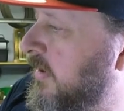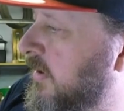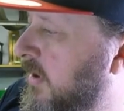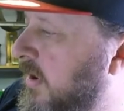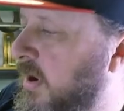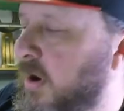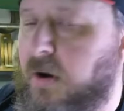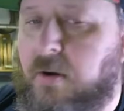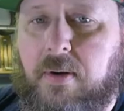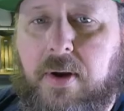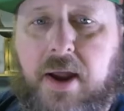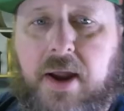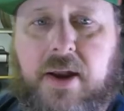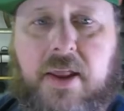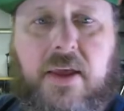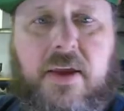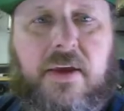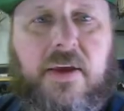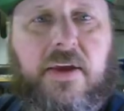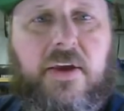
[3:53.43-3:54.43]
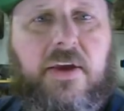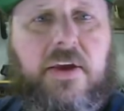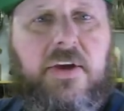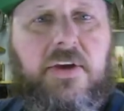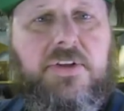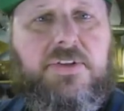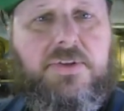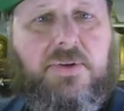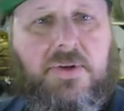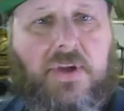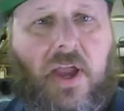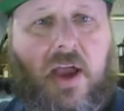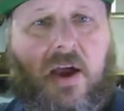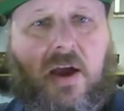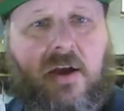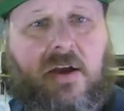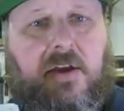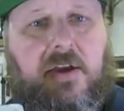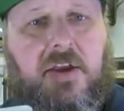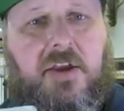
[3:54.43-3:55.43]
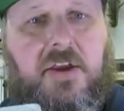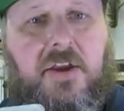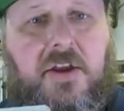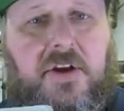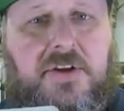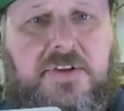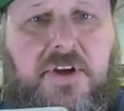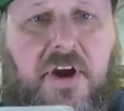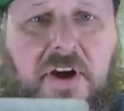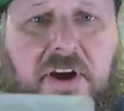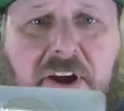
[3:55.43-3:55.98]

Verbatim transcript: Alrighty, so yeah, here's our